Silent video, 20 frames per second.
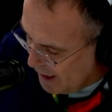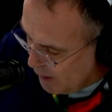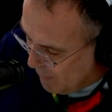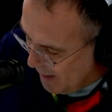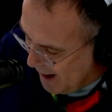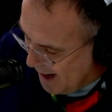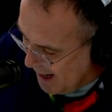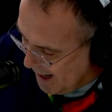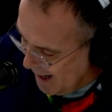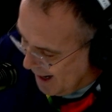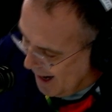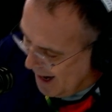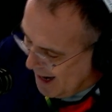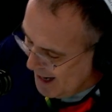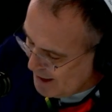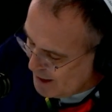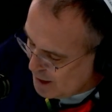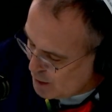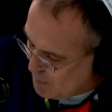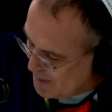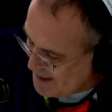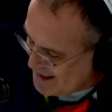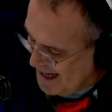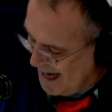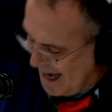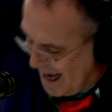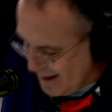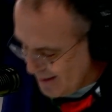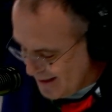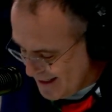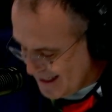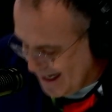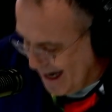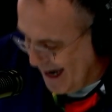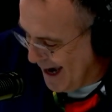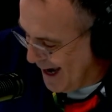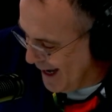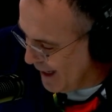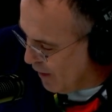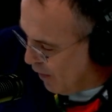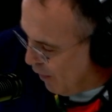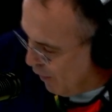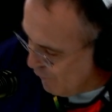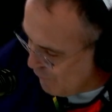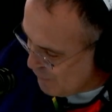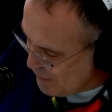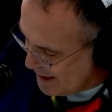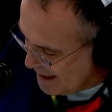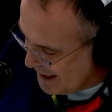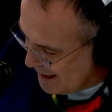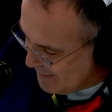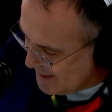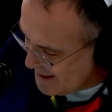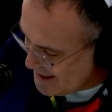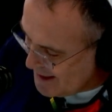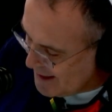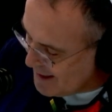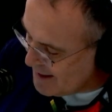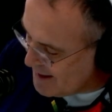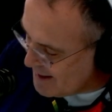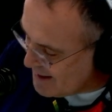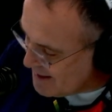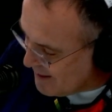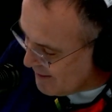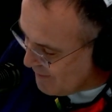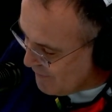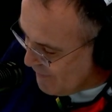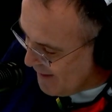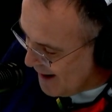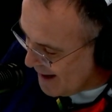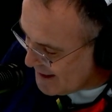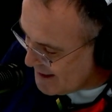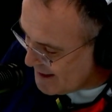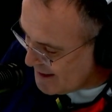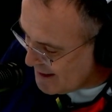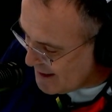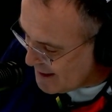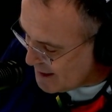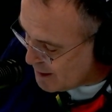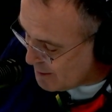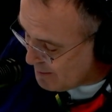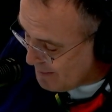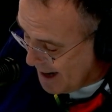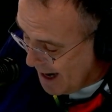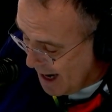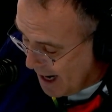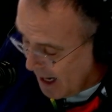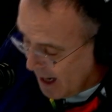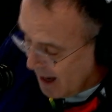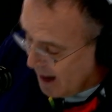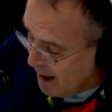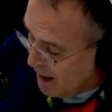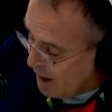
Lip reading: anyway, and it was outside of the limit. It is, in fact, dismay.